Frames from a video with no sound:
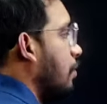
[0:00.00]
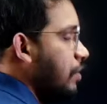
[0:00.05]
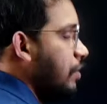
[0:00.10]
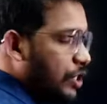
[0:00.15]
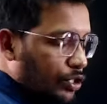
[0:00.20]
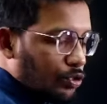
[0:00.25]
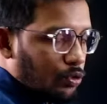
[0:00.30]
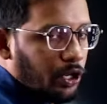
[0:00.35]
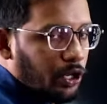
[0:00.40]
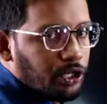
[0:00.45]

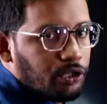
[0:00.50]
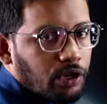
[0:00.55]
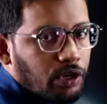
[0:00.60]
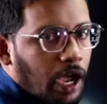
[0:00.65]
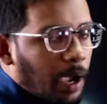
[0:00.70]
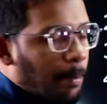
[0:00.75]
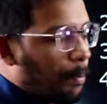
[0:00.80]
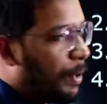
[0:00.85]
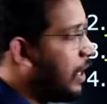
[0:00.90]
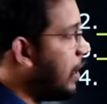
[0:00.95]
which is going to
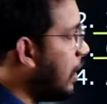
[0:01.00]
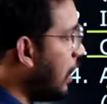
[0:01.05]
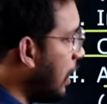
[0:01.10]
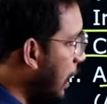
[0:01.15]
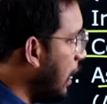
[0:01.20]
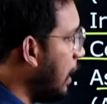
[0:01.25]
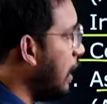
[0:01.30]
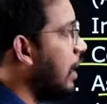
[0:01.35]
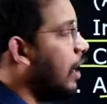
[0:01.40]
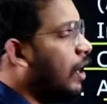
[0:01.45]
happen in
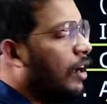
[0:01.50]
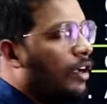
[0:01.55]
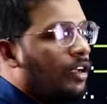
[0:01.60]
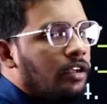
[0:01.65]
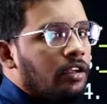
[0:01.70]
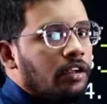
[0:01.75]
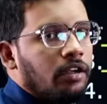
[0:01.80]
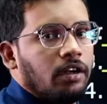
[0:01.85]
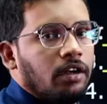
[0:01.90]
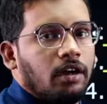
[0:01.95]
India.
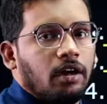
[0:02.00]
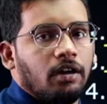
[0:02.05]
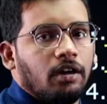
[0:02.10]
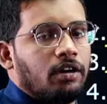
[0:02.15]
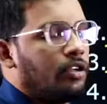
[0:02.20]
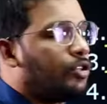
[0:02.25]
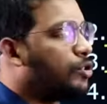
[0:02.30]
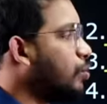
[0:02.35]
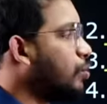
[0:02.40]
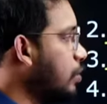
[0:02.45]

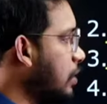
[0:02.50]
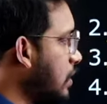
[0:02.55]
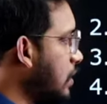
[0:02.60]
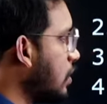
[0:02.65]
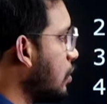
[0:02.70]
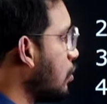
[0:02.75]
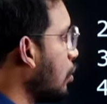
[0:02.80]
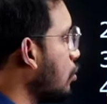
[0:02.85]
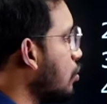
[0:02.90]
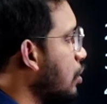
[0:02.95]
So this
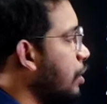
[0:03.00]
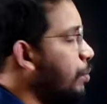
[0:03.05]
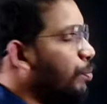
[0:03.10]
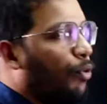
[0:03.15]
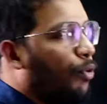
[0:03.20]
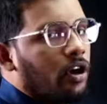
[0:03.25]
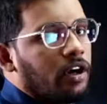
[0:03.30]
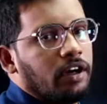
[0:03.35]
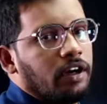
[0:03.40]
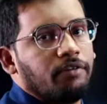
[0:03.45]
is also
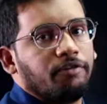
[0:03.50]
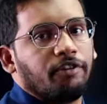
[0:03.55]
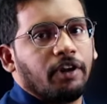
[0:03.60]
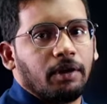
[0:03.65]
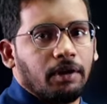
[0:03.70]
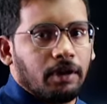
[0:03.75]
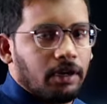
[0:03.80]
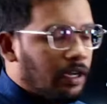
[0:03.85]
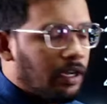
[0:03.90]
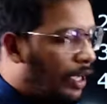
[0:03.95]
important
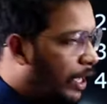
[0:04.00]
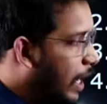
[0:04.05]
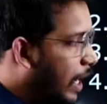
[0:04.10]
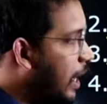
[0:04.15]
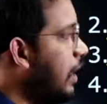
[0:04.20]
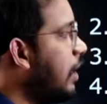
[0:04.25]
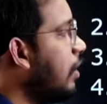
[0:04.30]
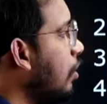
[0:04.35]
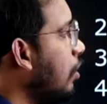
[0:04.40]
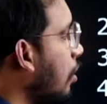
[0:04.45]
for
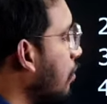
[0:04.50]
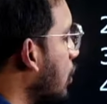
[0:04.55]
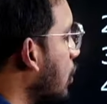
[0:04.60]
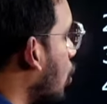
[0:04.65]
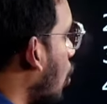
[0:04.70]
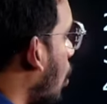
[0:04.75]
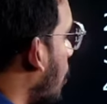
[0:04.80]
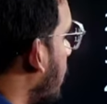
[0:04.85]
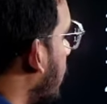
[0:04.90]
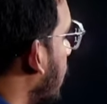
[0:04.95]
any of
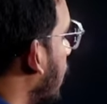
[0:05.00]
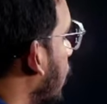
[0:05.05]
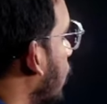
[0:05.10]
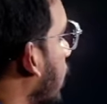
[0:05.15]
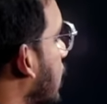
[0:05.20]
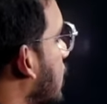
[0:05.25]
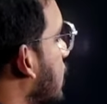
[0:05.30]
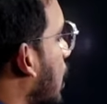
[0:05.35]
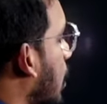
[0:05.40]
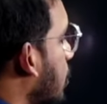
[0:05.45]
the
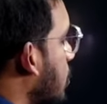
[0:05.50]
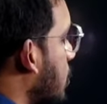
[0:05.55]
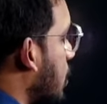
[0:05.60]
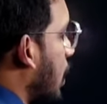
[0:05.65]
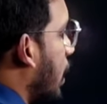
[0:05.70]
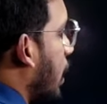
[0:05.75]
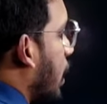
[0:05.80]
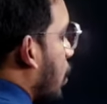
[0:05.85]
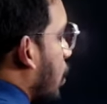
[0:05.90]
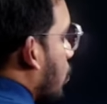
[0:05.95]
competitive exams
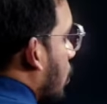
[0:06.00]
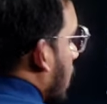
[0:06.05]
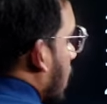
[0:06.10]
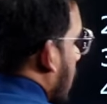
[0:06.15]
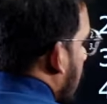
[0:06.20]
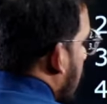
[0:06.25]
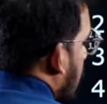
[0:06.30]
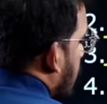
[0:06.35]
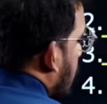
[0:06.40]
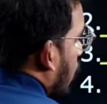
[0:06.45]
related to the
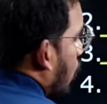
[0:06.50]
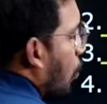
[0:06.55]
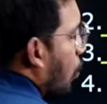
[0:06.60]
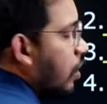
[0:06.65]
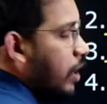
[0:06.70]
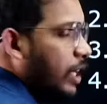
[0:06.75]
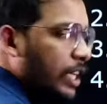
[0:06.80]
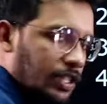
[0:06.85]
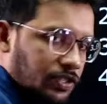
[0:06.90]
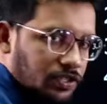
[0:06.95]
culture
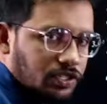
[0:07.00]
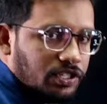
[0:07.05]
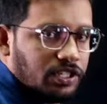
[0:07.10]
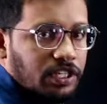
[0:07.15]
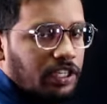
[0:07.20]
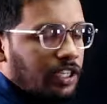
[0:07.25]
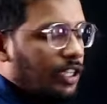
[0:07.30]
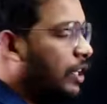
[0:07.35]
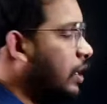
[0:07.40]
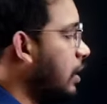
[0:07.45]
or
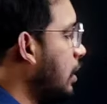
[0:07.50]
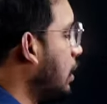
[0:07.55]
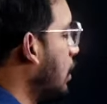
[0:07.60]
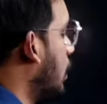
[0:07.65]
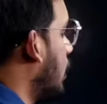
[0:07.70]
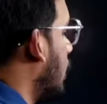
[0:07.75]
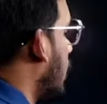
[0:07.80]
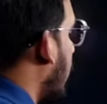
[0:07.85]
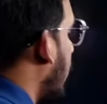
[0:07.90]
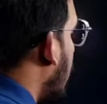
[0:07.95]
history,
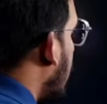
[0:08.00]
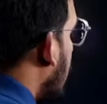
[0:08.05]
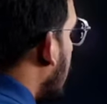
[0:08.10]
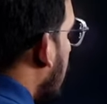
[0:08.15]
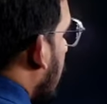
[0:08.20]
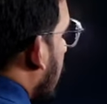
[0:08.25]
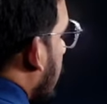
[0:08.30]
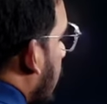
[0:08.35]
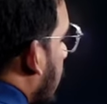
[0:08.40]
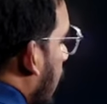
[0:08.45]
right?
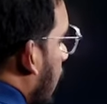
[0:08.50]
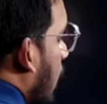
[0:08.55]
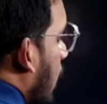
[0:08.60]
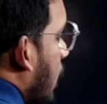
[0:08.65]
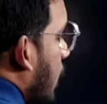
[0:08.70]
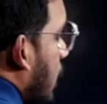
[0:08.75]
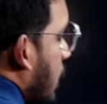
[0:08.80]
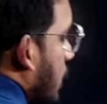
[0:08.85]
Then